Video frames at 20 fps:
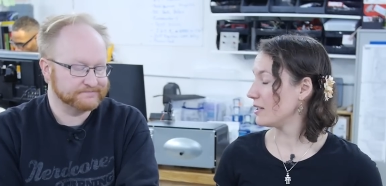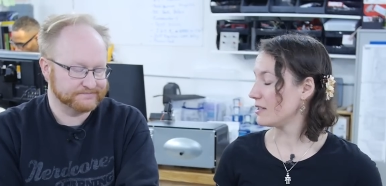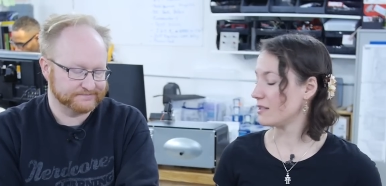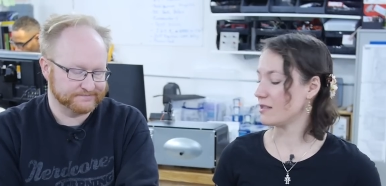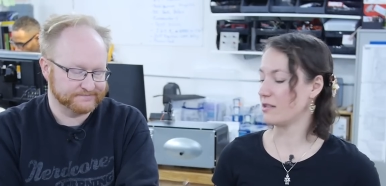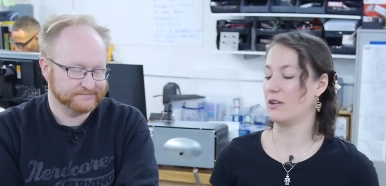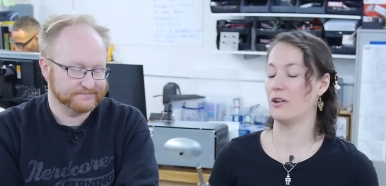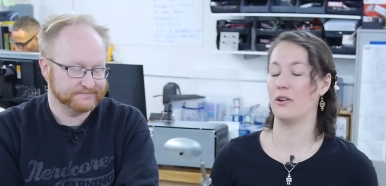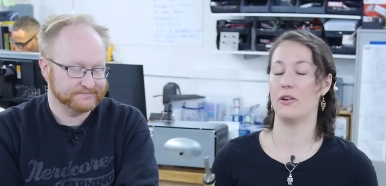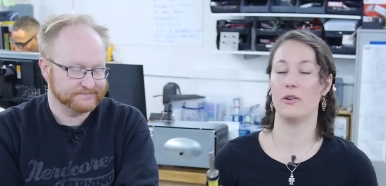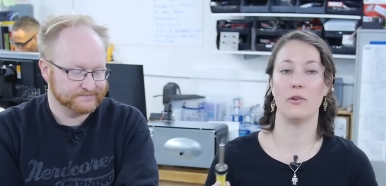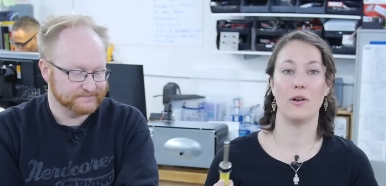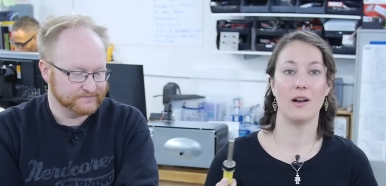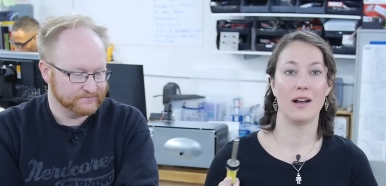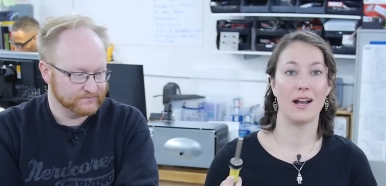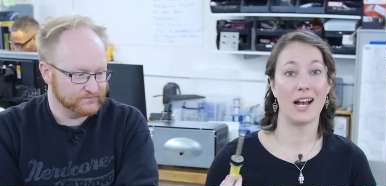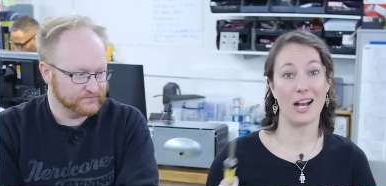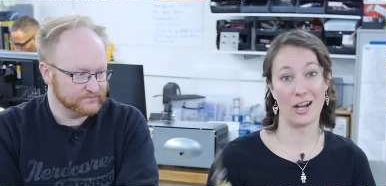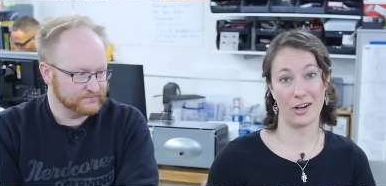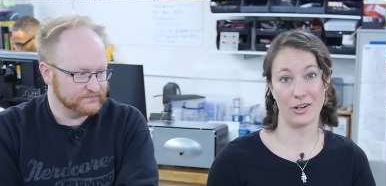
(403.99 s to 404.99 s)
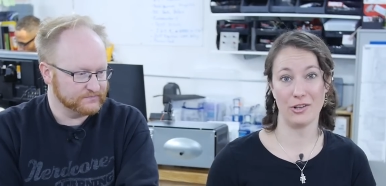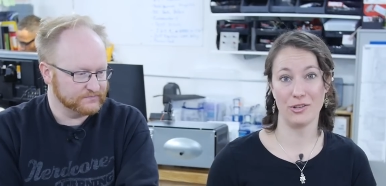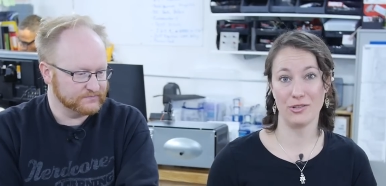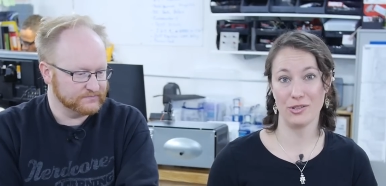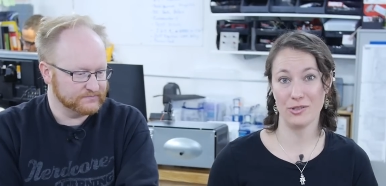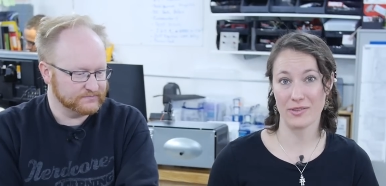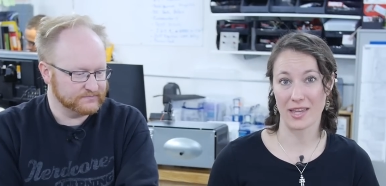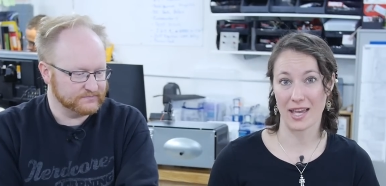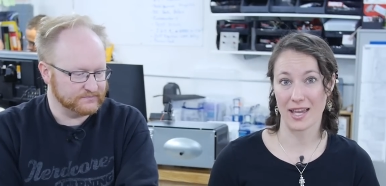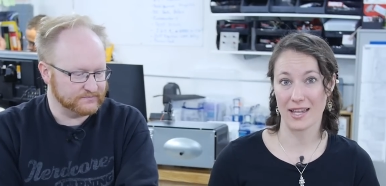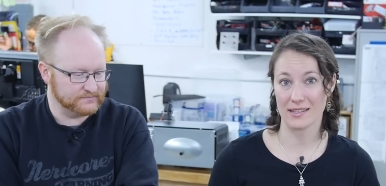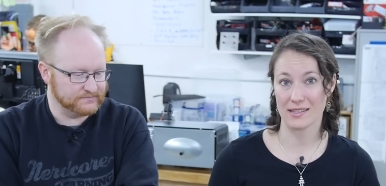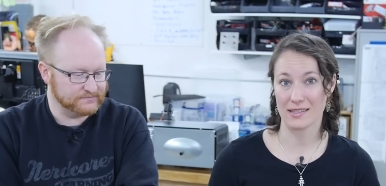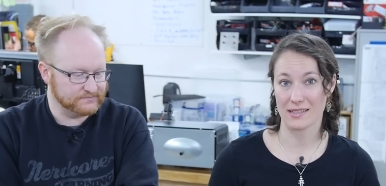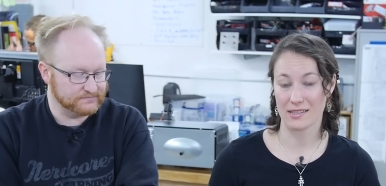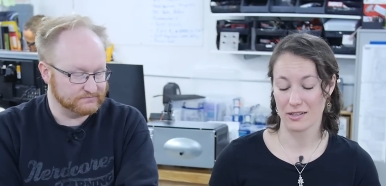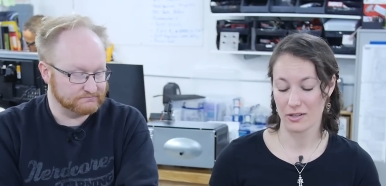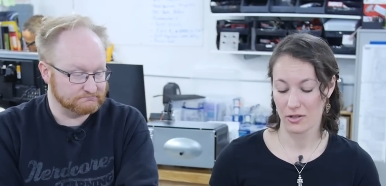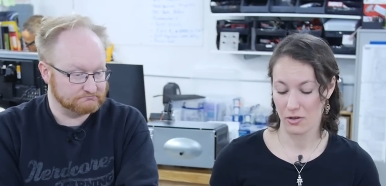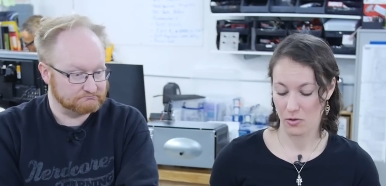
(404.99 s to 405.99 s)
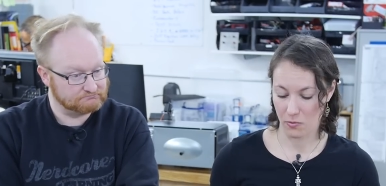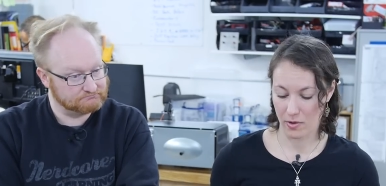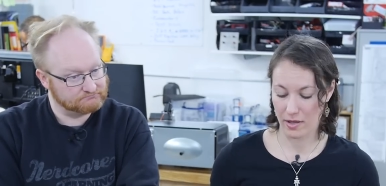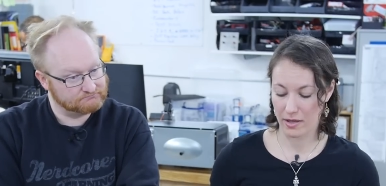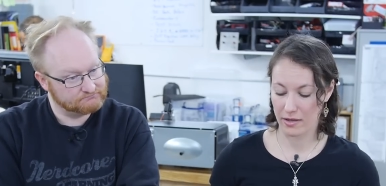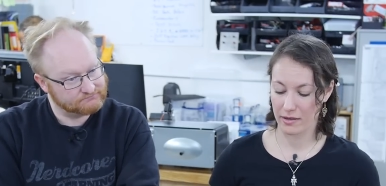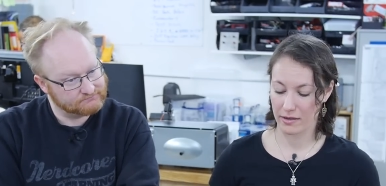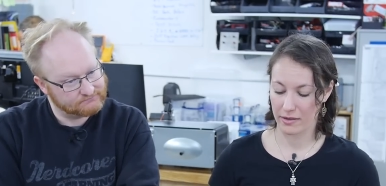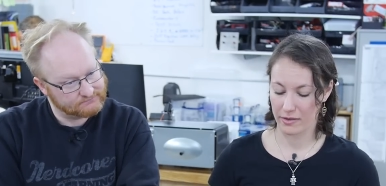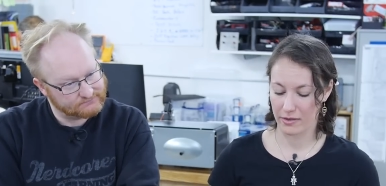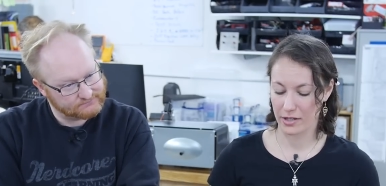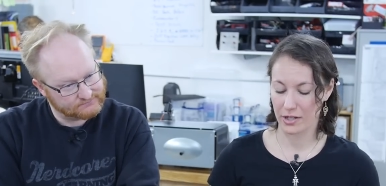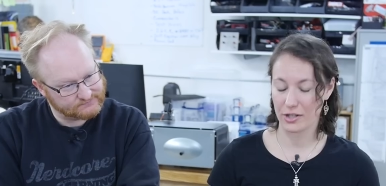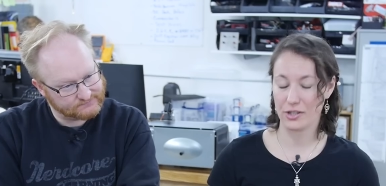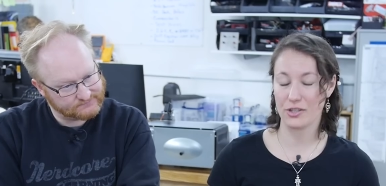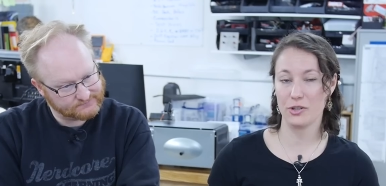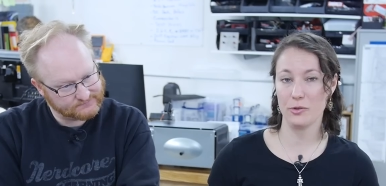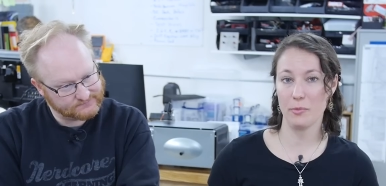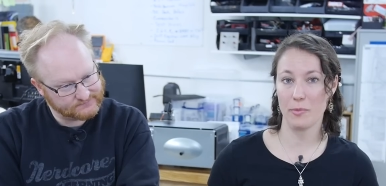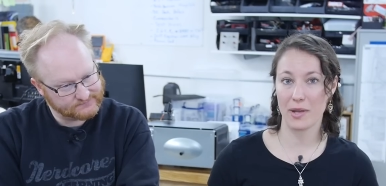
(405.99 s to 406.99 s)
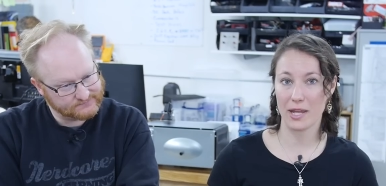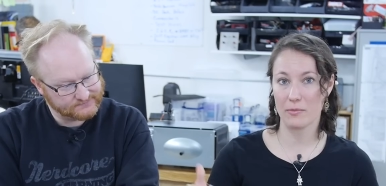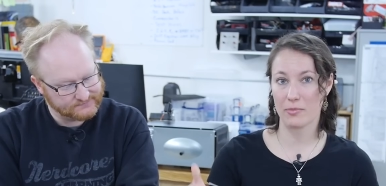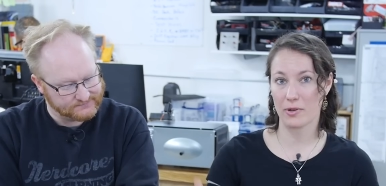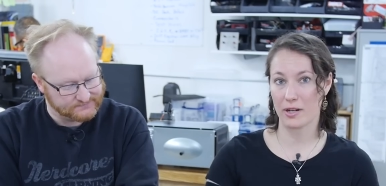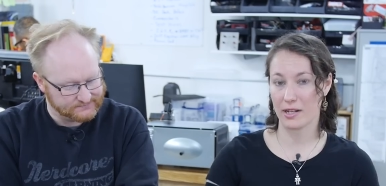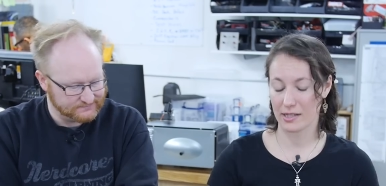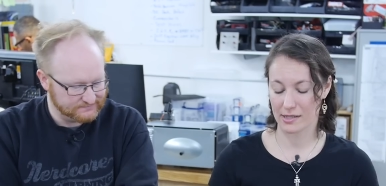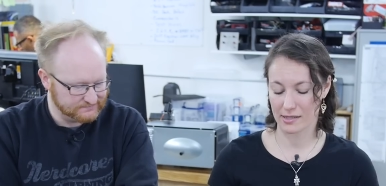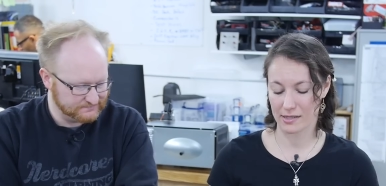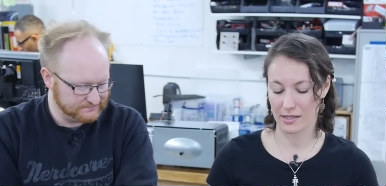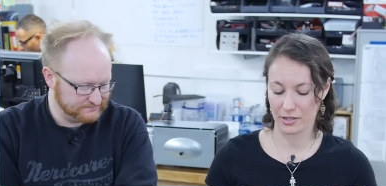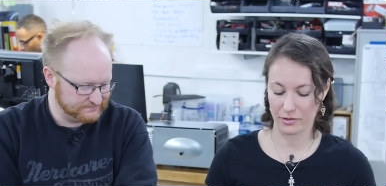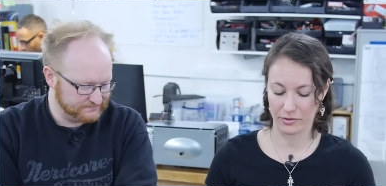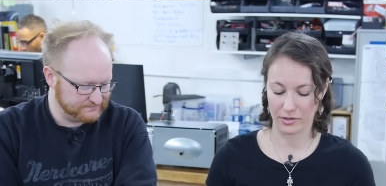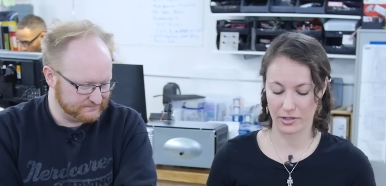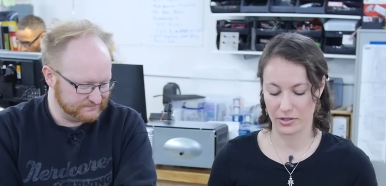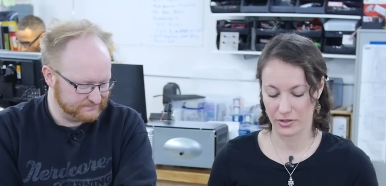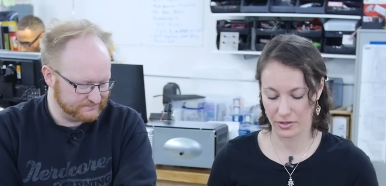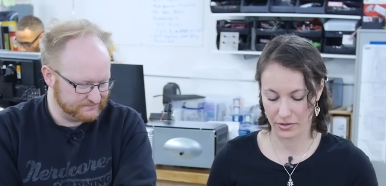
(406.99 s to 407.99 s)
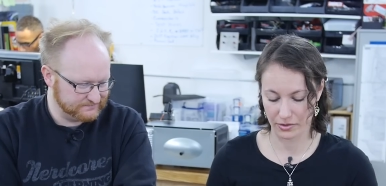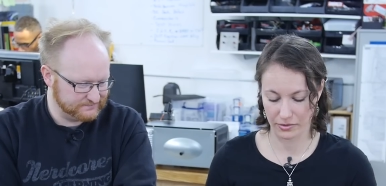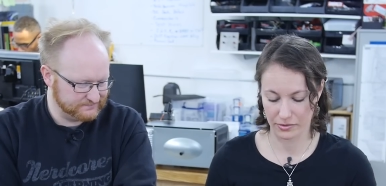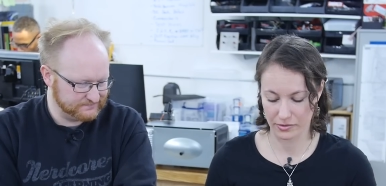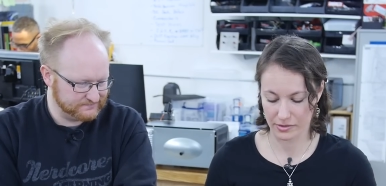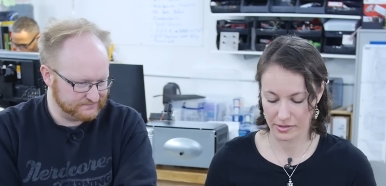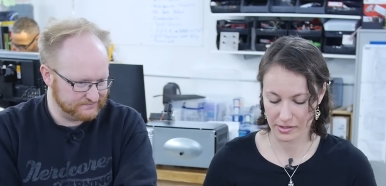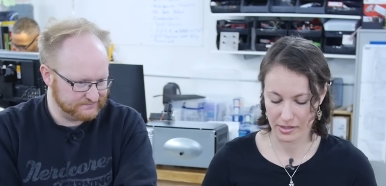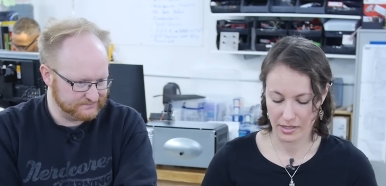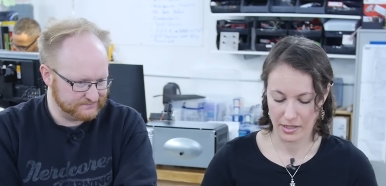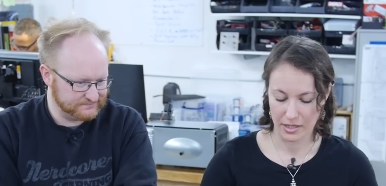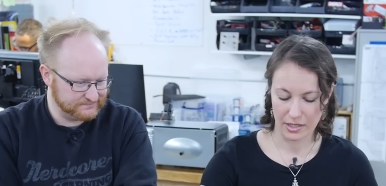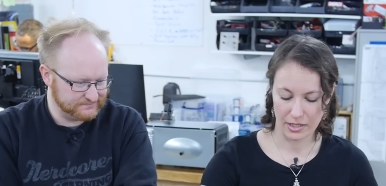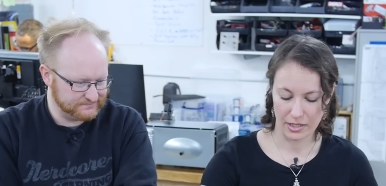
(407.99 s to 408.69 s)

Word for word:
Speaker 1: So how do you do that? Well, there are two main products that you can use.